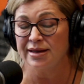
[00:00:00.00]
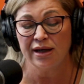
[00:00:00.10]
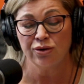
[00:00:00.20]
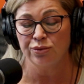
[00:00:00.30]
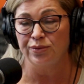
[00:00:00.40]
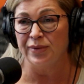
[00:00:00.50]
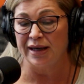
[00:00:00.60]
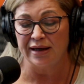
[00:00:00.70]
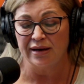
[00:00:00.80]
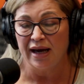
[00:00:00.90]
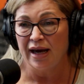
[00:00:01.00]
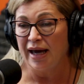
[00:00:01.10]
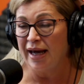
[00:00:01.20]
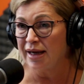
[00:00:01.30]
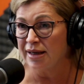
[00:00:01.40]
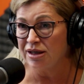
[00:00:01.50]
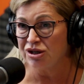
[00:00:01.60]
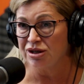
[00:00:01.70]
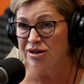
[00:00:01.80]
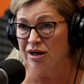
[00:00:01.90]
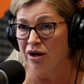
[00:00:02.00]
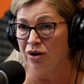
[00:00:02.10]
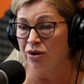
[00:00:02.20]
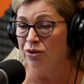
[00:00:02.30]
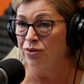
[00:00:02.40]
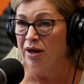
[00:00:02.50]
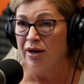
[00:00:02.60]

it could mean air conditioners go,